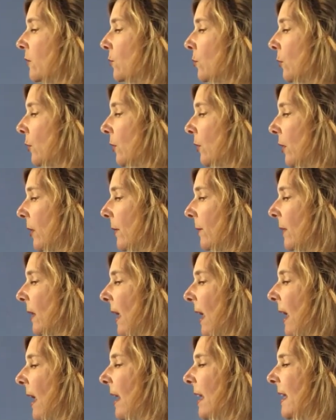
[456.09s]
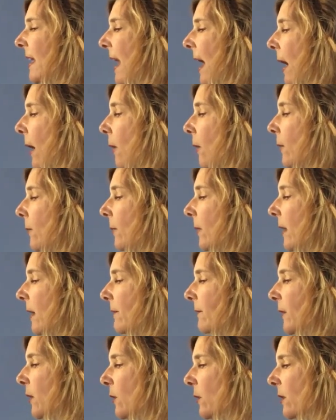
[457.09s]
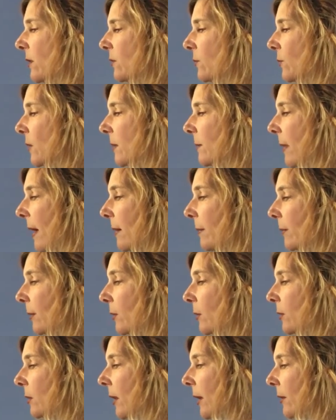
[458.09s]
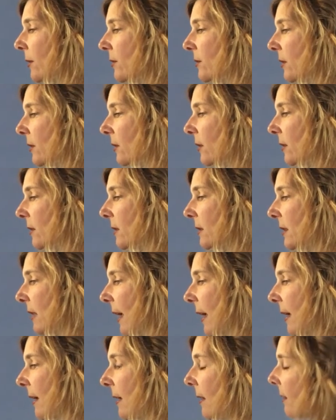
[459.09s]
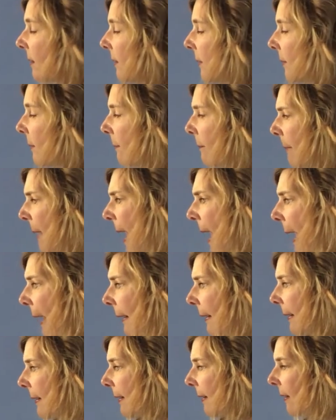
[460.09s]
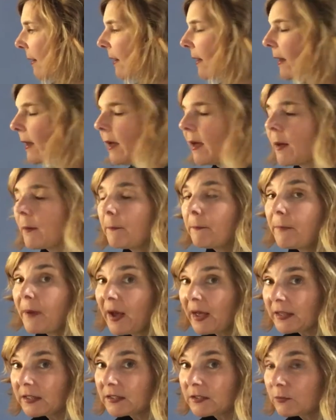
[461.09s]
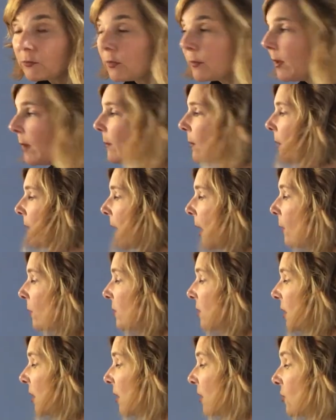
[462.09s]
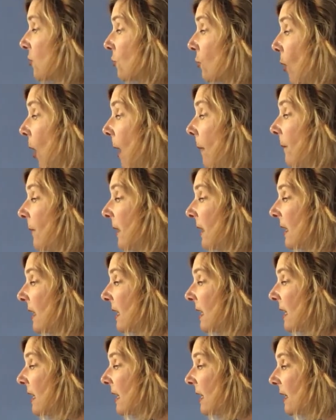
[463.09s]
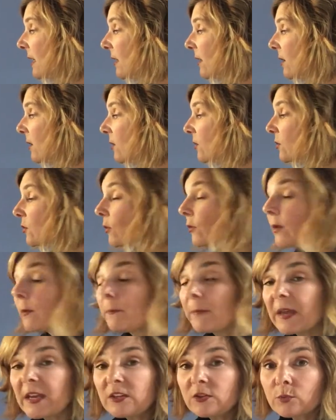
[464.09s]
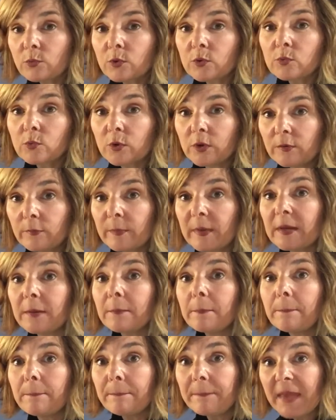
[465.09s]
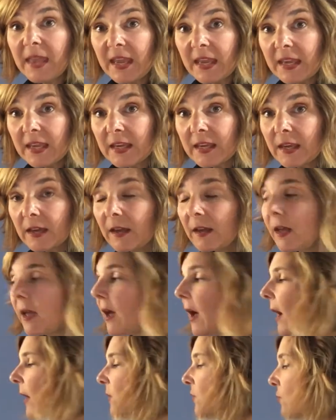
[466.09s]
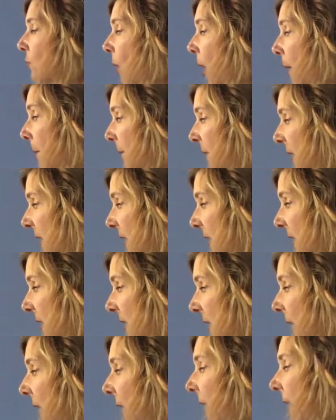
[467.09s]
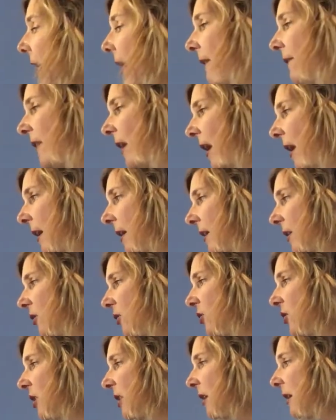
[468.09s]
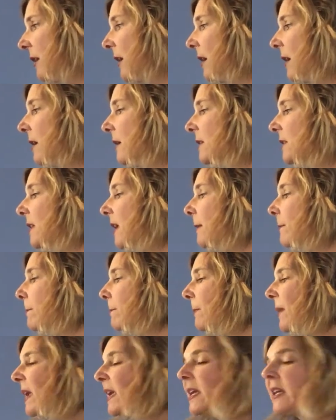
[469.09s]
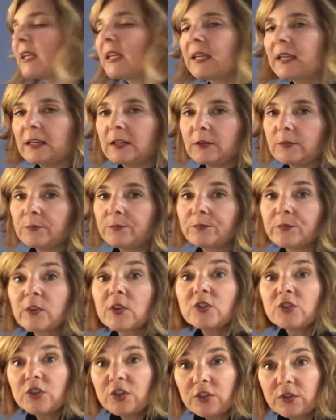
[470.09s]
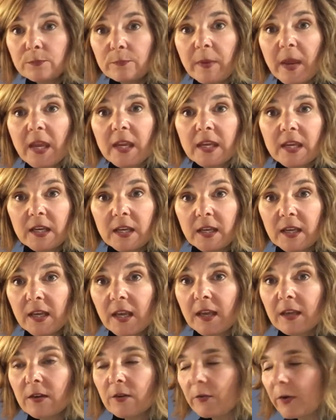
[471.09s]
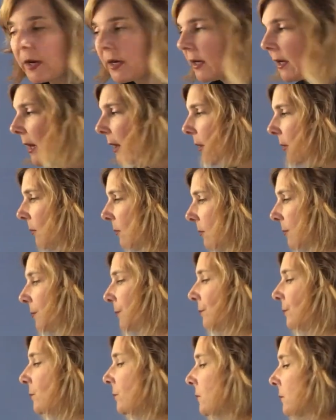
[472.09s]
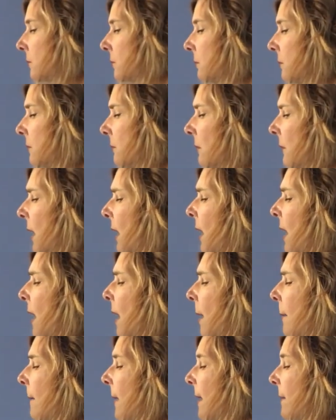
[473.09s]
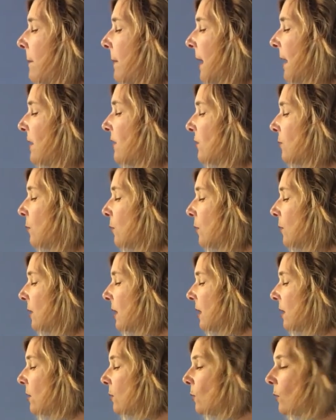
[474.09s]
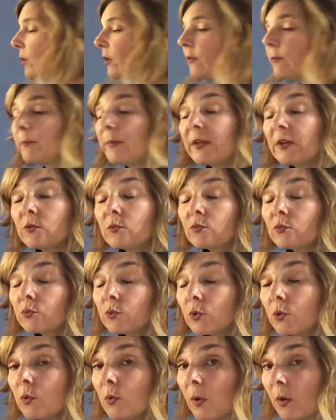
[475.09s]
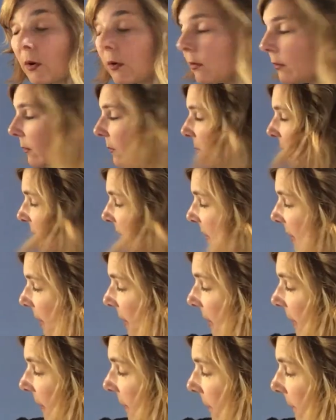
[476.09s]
word. Now, if you just read my blue letters, it looks like back. But remember, I was going to drop the E, so the base word would have been bake. I drop the E, I add the ING. Say baking. She is baking a cake right now. My base word here would have been rule. See it?